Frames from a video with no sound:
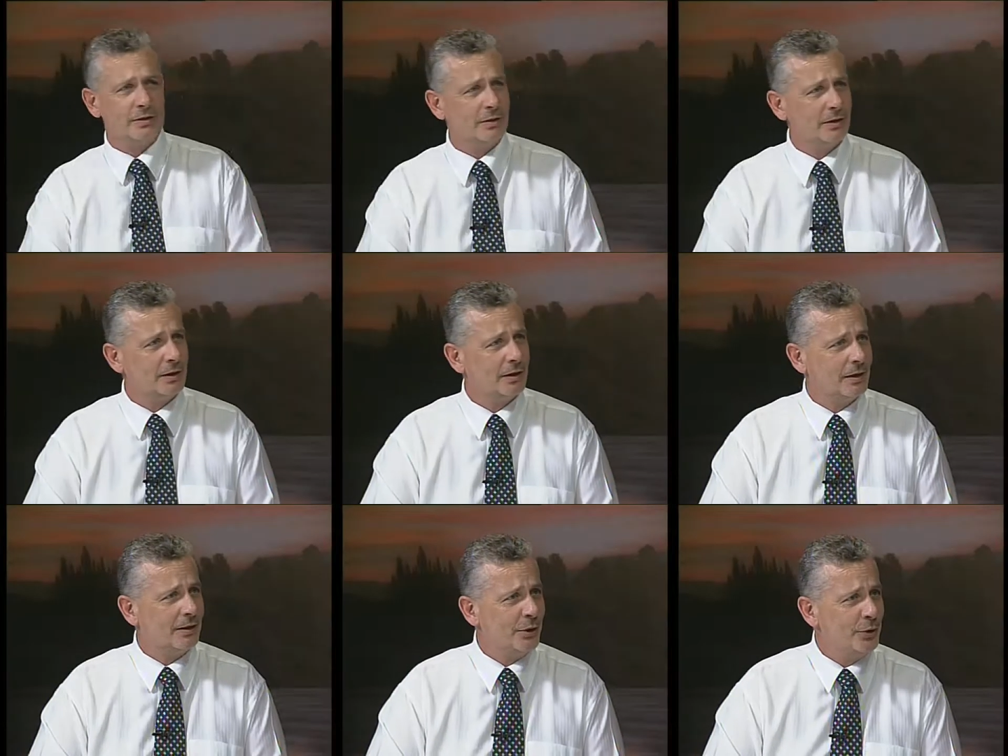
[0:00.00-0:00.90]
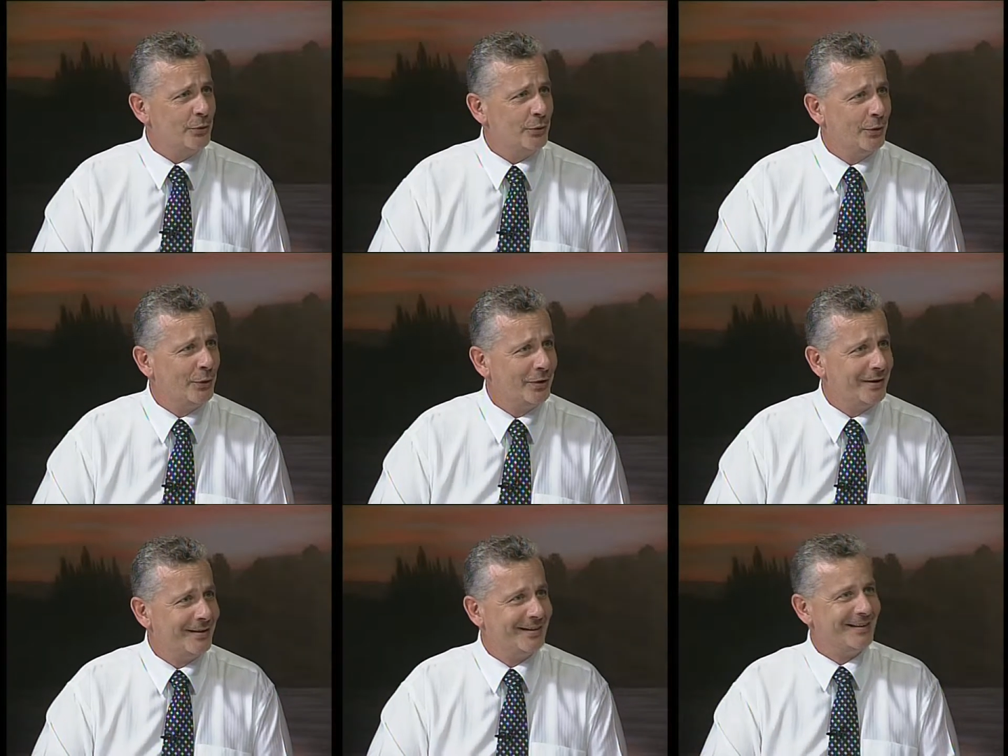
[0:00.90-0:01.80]
much, how thick, how thick
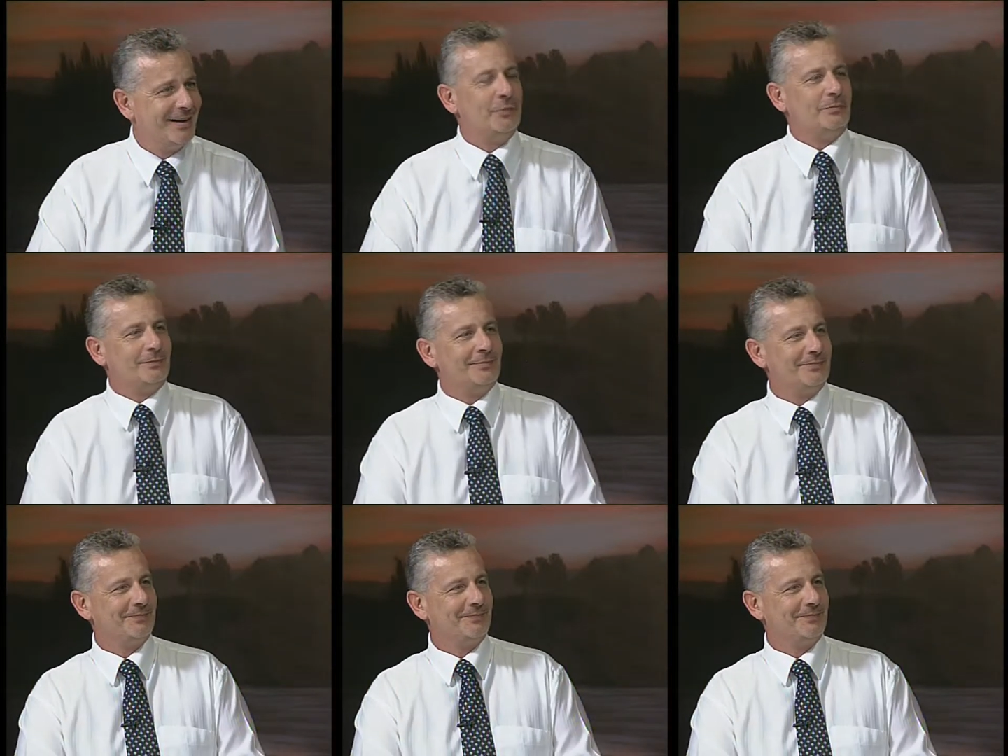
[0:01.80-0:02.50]
it is, oh. how thick.